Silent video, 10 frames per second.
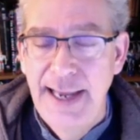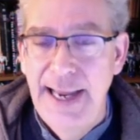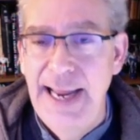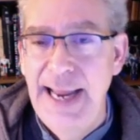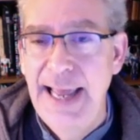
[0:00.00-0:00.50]

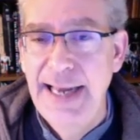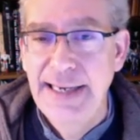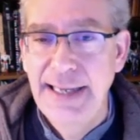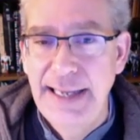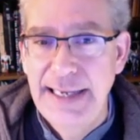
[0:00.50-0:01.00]
And
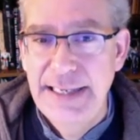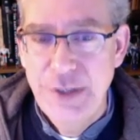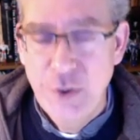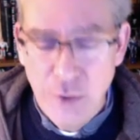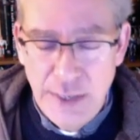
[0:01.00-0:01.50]

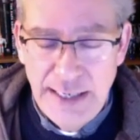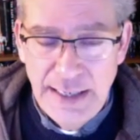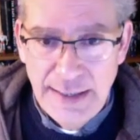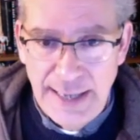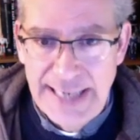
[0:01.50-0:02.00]

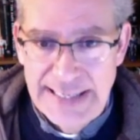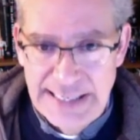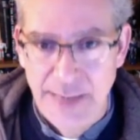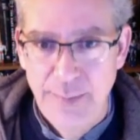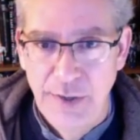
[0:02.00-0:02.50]
during that
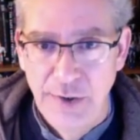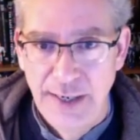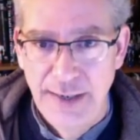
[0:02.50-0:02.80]
time period,